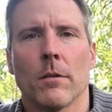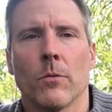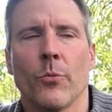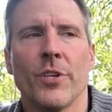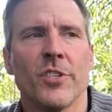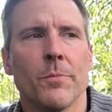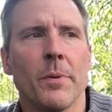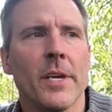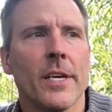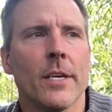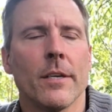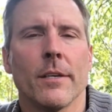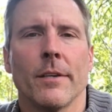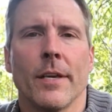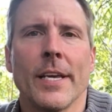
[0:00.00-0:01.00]
We
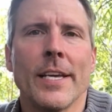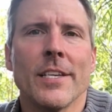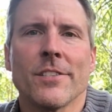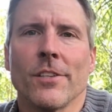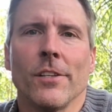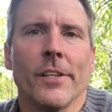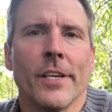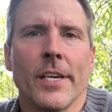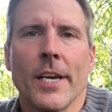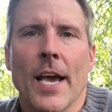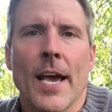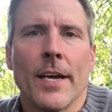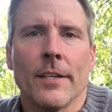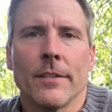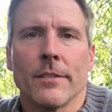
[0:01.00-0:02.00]
speak easily
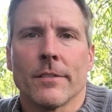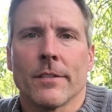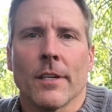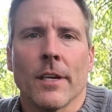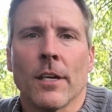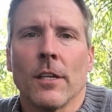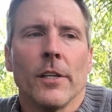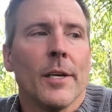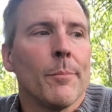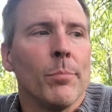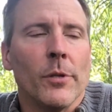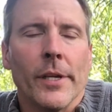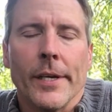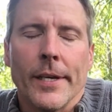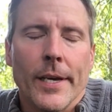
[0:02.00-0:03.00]
and
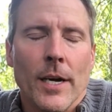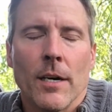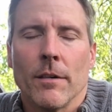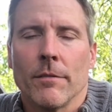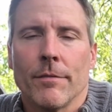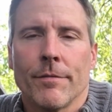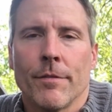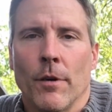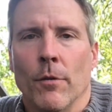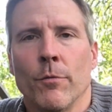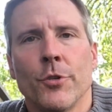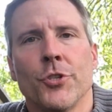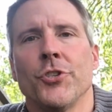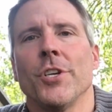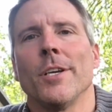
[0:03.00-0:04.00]
glibly of
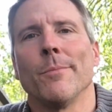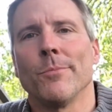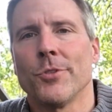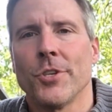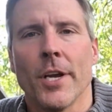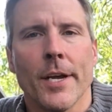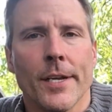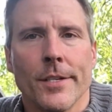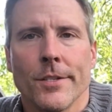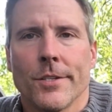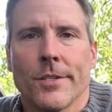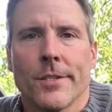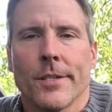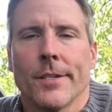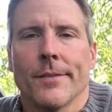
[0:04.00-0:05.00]
regime
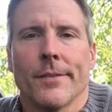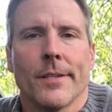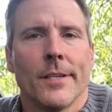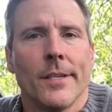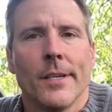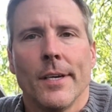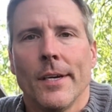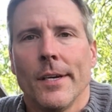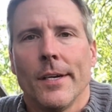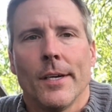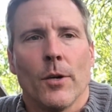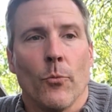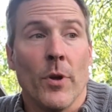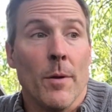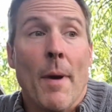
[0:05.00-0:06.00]
change.
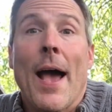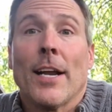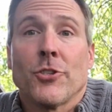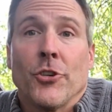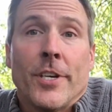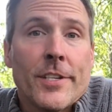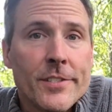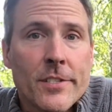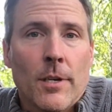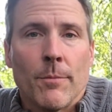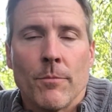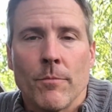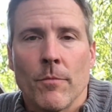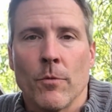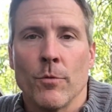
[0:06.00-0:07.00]
We imagine it's
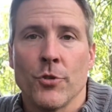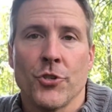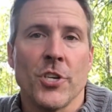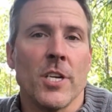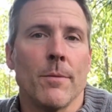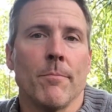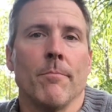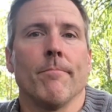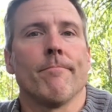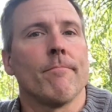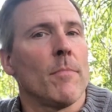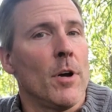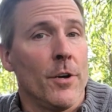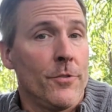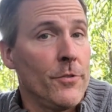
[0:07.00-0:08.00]
some regime
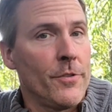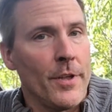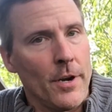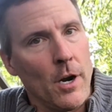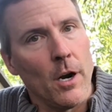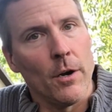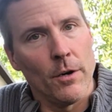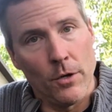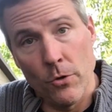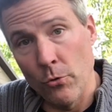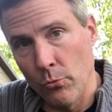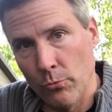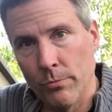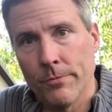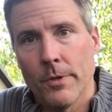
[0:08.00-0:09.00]
other than our
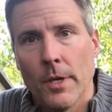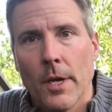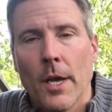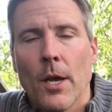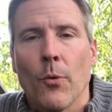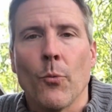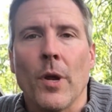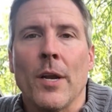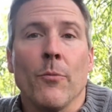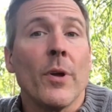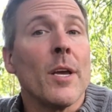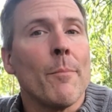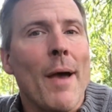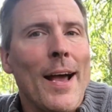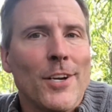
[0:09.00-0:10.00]
own, and
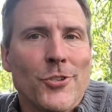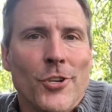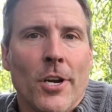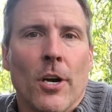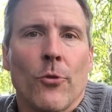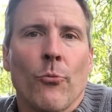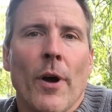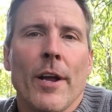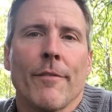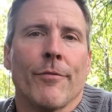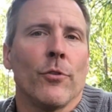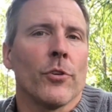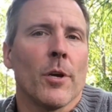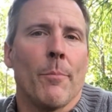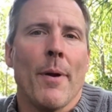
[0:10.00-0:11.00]
we imagine our
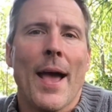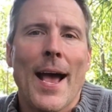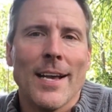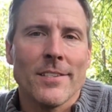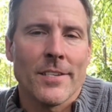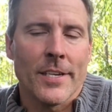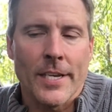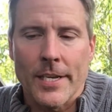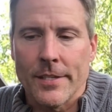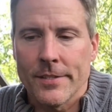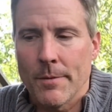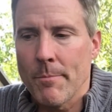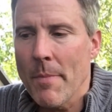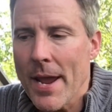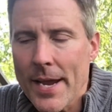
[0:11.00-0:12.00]
rightful capacity
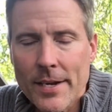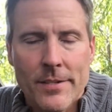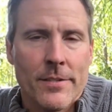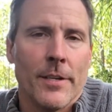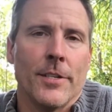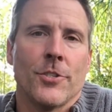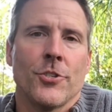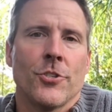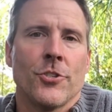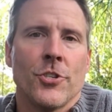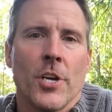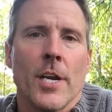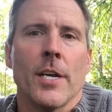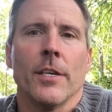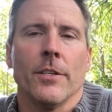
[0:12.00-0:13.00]
to make such
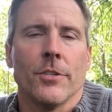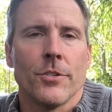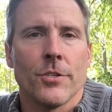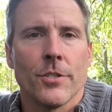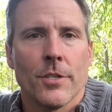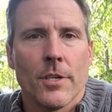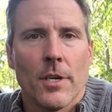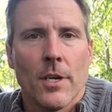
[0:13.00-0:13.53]
change.